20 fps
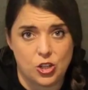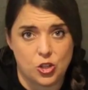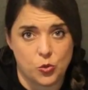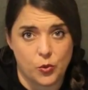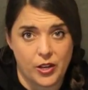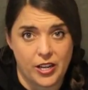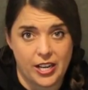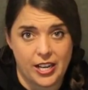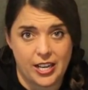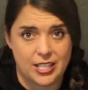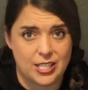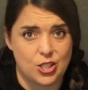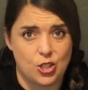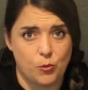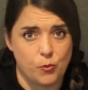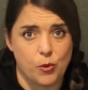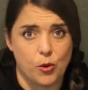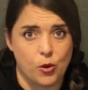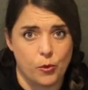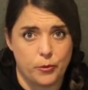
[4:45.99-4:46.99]
enjoyed it. It's
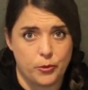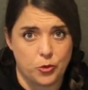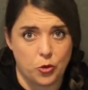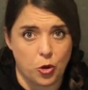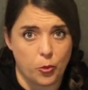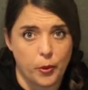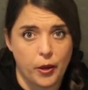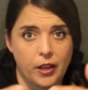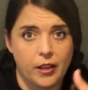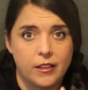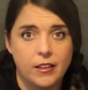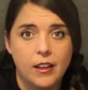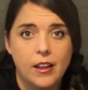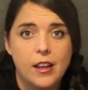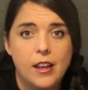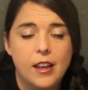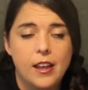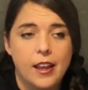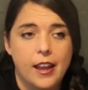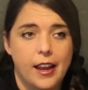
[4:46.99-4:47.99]
super absorbent
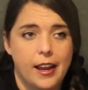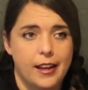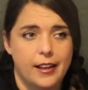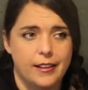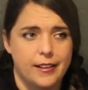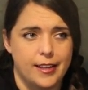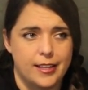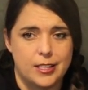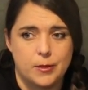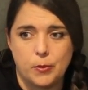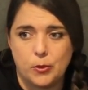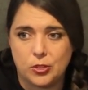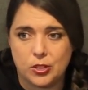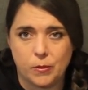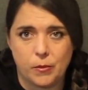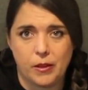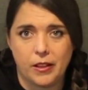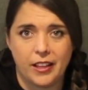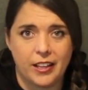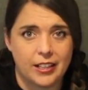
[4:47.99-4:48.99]
and like supposed
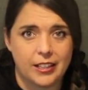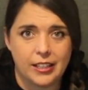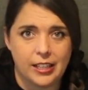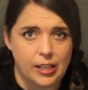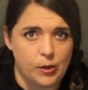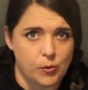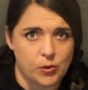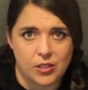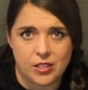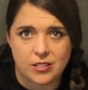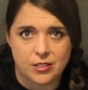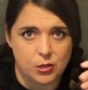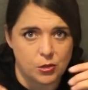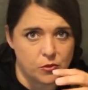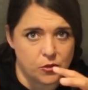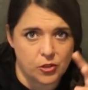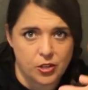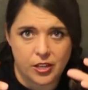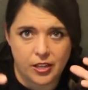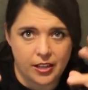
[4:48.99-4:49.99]
to be like clean with the
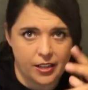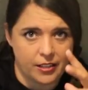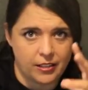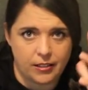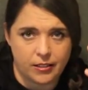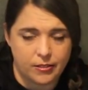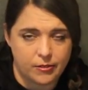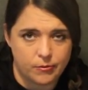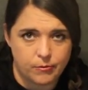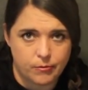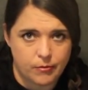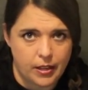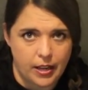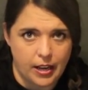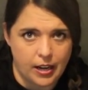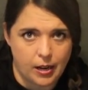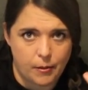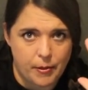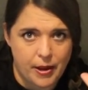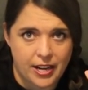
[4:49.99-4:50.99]
silver in it and
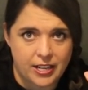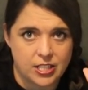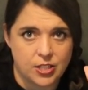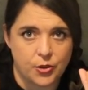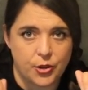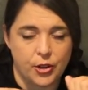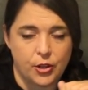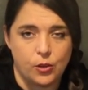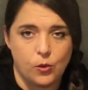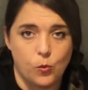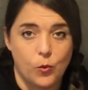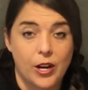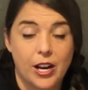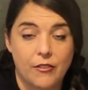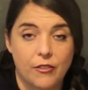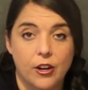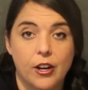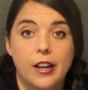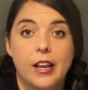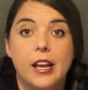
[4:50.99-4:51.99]
antibacterial,
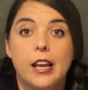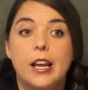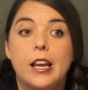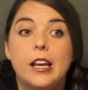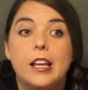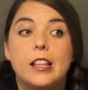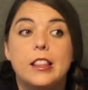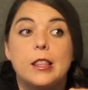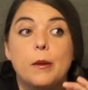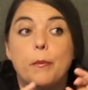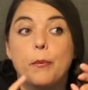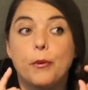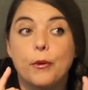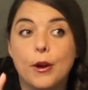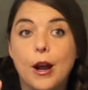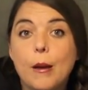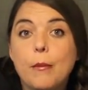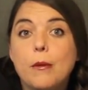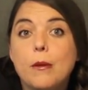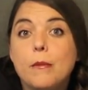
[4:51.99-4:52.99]
whatever. The
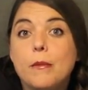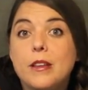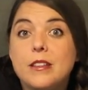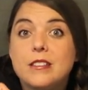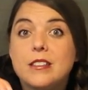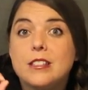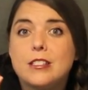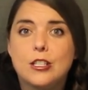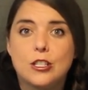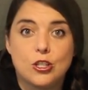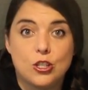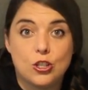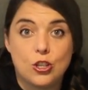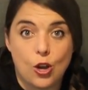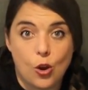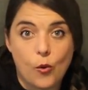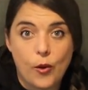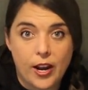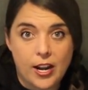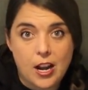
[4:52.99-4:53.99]
problem is this is
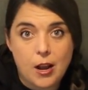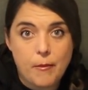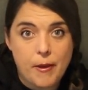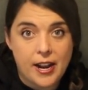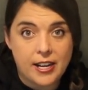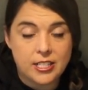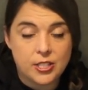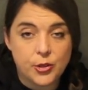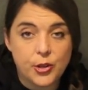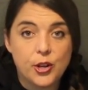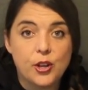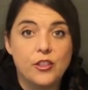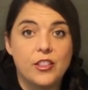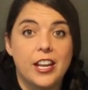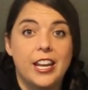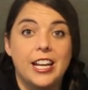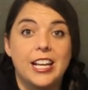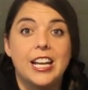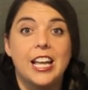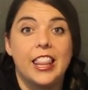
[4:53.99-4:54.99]
so antibacterial
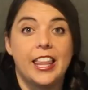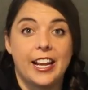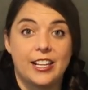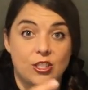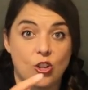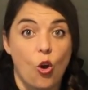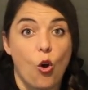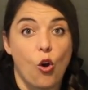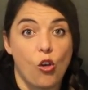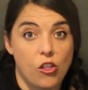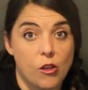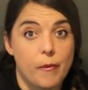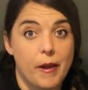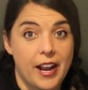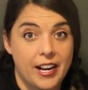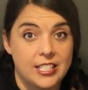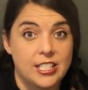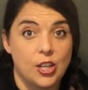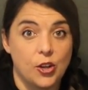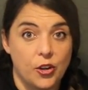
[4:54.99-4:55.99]
that it collects all the
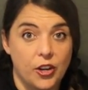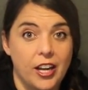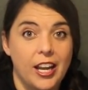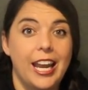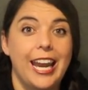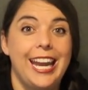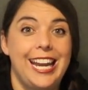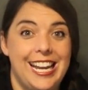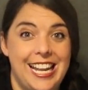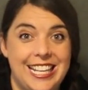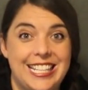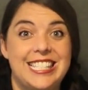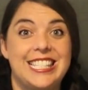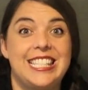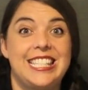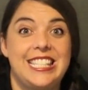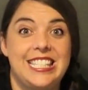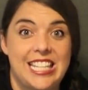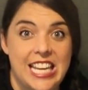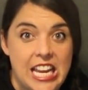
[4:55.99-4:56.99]
bacteria and they
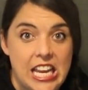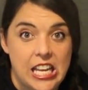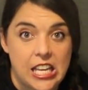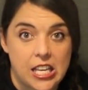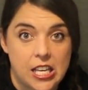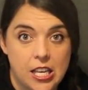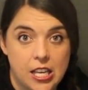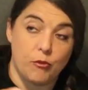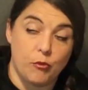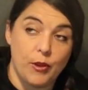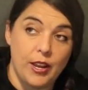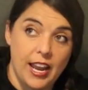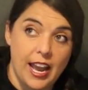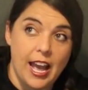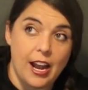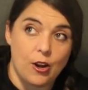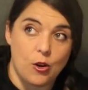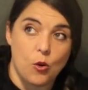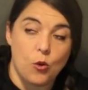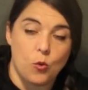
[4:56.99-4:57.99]
stink. If we
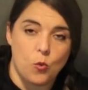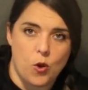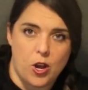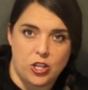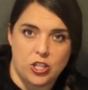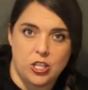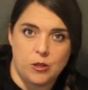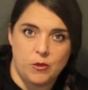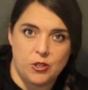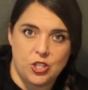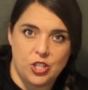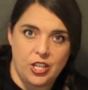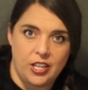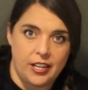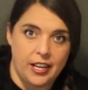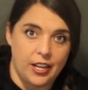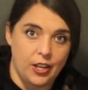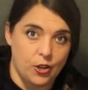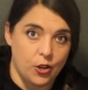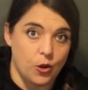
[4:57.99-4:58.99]
had our own washing
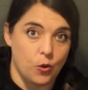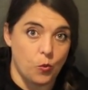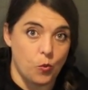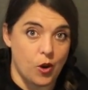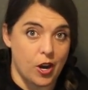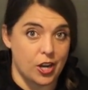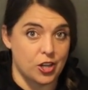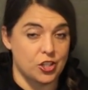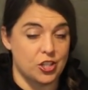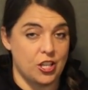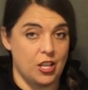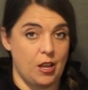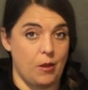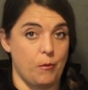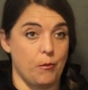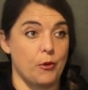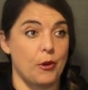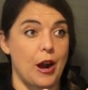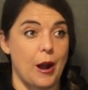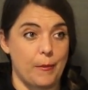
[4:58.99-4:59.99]
machine and could wash
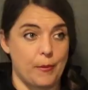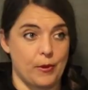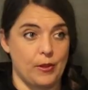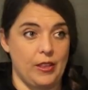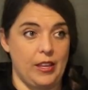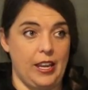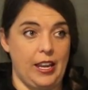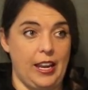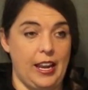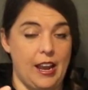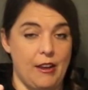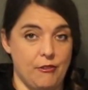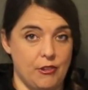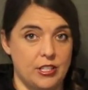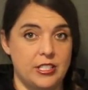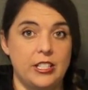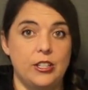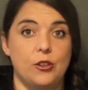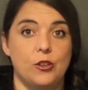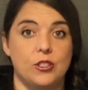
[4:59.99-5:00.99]
them properly
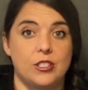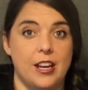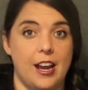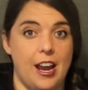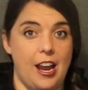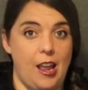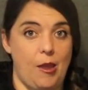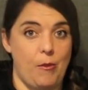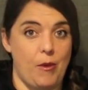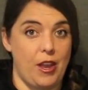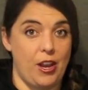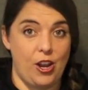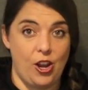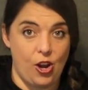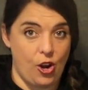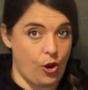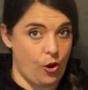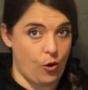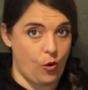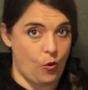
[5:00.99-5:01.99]
every single time
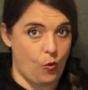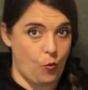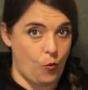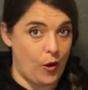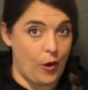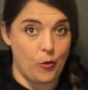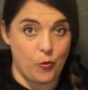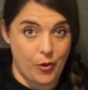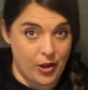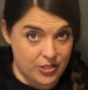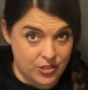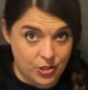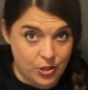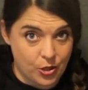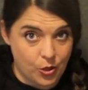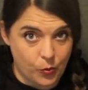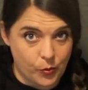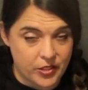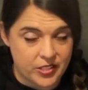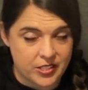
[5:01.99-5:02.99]
and know what
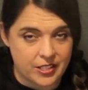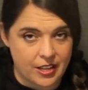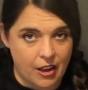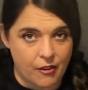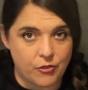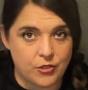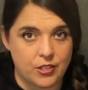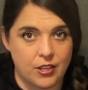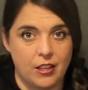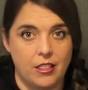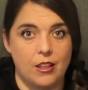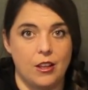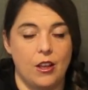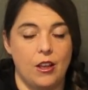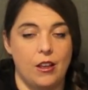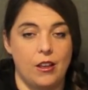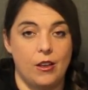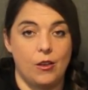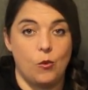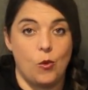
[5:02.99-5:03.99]
residue was left in
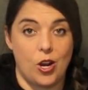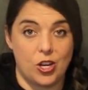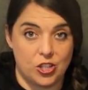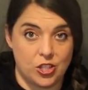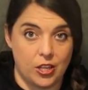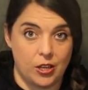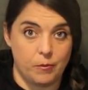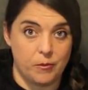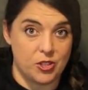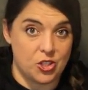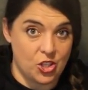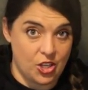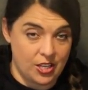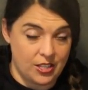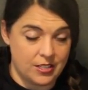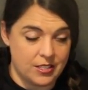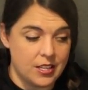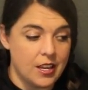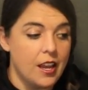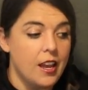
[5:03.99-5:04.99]
the washing
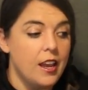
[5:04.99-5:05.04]
machines,